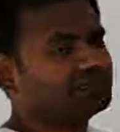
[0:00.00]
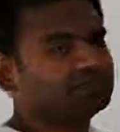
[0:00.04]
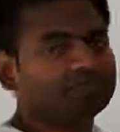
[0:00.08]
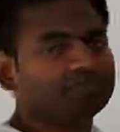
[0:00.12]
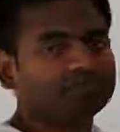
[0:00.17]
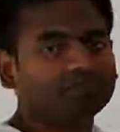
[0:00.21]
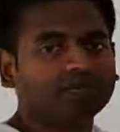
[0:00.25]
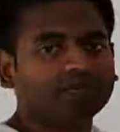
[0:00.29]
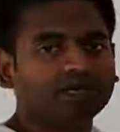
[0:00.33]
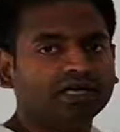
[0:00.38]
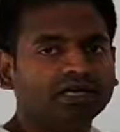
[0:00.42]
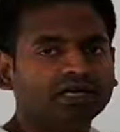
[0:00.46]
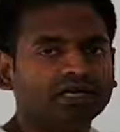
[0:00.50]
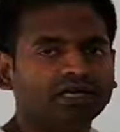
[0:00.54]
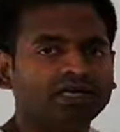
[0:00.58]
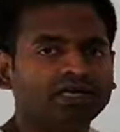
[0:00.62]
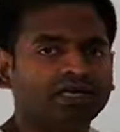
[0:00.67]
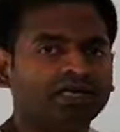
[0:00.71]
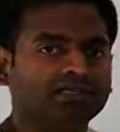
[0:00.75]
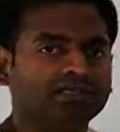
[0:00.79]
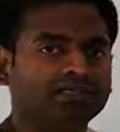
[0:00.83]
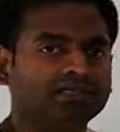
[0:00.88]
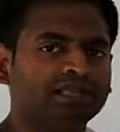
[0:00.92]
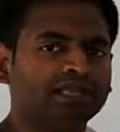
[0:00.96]
nothing
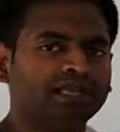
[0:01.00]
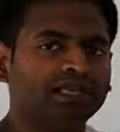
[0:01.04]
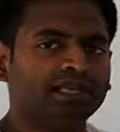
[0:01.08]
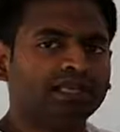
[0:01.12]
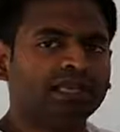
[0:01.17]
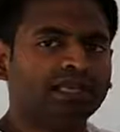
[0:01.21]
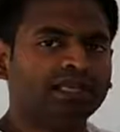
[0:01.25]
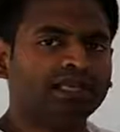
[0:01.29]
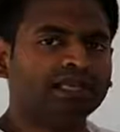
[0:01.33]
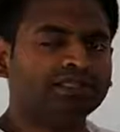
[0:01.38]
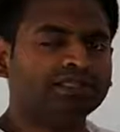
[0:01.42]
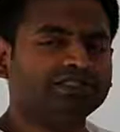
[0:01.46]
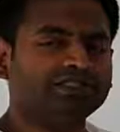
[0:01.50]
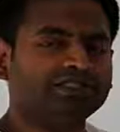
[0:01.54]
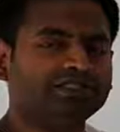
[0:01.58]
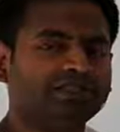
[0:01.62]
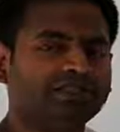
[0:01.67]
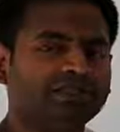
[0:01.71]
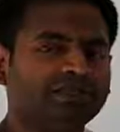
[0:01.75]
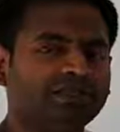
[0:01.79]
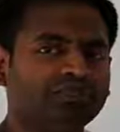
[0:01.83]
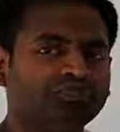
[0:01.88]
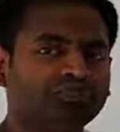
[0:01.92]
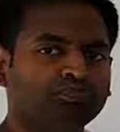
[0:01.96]
but the
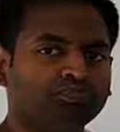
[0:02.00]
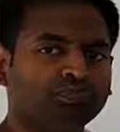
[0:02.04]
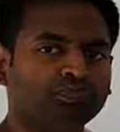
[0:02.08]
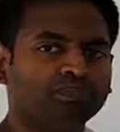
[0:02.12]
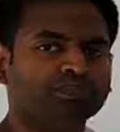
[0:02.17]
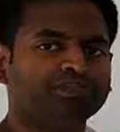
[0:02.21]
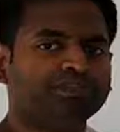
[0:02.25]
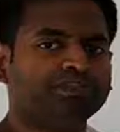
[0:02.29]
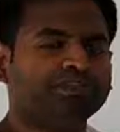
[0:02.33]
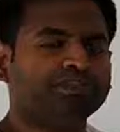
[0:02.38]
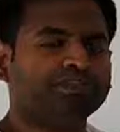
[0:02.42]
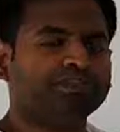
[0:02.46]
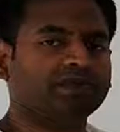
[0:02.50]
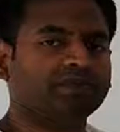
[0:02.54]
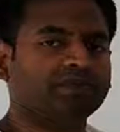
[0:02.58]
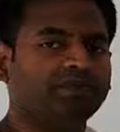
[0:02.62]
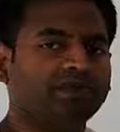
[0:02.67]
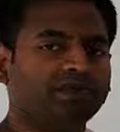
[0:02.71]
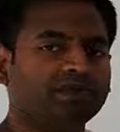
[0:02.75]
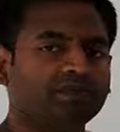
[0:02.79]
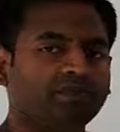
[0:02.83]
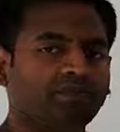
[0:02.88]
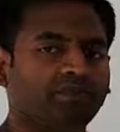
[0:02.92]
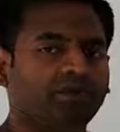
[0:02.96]
energy possessed
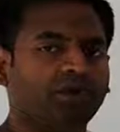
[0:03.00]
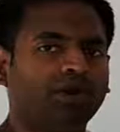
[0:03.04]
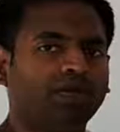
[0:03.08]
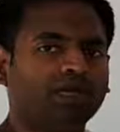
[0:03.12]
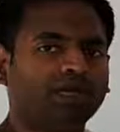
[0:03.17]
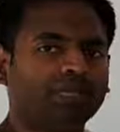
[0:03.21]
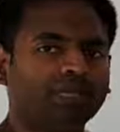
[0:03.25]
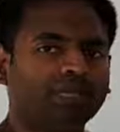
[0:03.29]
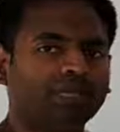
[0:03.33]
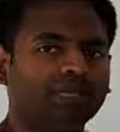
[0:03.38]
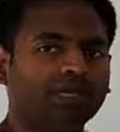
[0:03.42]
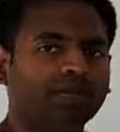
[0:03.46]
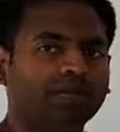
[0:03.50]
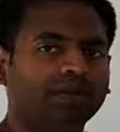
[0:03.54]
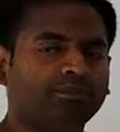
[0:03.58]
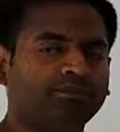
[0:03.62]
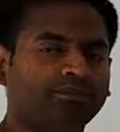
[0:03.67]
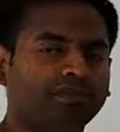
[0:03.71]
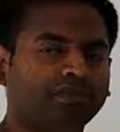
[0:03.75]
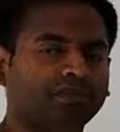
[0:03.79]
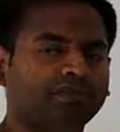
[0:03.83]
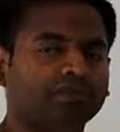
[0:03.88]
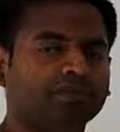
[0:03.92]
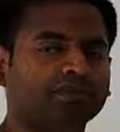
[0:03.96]
by a body
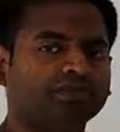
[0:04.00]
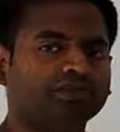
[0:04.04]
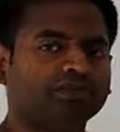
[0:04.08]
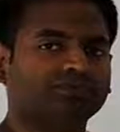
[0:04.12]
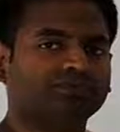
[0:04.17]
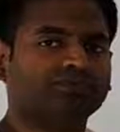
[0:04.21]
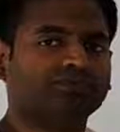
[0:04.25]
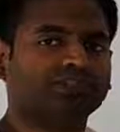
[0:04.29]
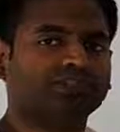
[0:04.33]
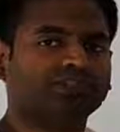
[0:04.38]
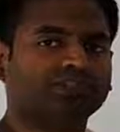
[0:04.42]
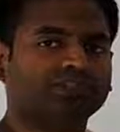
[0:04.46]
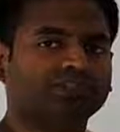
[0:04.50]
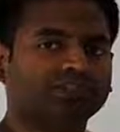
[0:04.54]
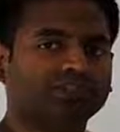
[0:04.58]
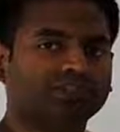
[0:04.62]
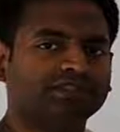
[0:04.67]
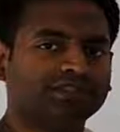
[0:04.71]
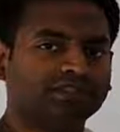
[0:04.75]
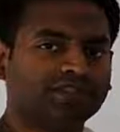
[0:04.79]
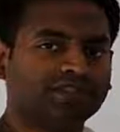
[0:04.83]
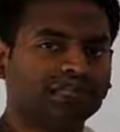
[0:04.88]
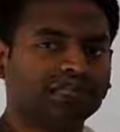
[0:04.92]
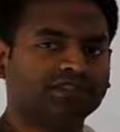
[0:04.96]
because of its
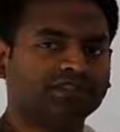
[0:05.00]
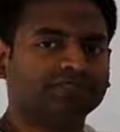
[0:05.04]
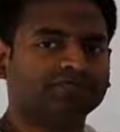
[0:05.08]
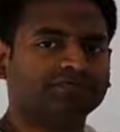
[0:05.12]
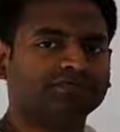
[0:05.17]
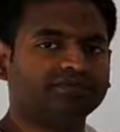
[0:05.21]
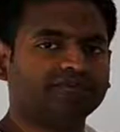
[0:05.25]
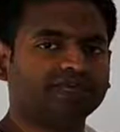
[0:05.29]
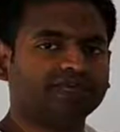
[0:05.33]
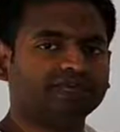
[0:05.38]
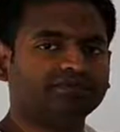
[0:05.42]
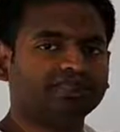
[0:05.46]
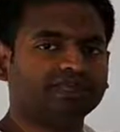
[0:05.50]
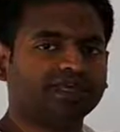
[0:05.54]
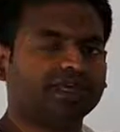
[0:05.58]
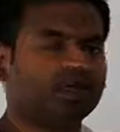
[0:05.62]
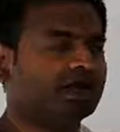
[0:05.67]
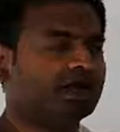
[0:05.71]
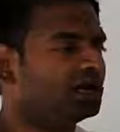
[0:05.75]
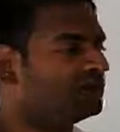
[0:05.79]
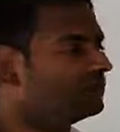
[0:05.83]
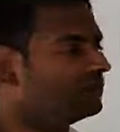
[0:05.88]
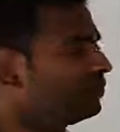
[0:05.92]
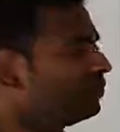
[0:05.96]
state of rest
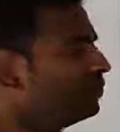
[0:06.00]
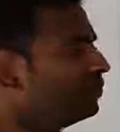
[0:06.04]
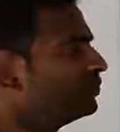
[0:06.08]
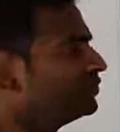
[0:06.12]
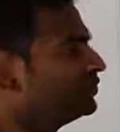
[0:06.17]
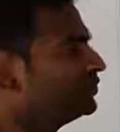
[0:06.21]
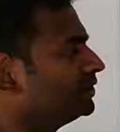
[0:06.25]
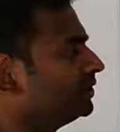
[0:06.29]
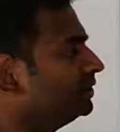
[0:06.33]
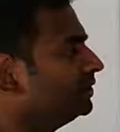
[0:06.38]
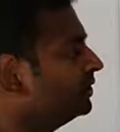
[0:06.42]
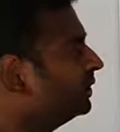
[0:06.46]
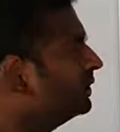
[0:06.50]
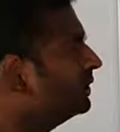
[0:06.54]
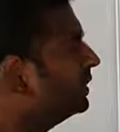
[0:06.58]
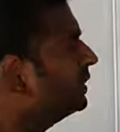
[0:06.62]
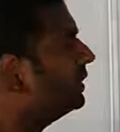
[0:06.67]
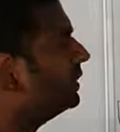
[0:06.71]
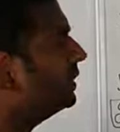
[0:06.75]
or motion.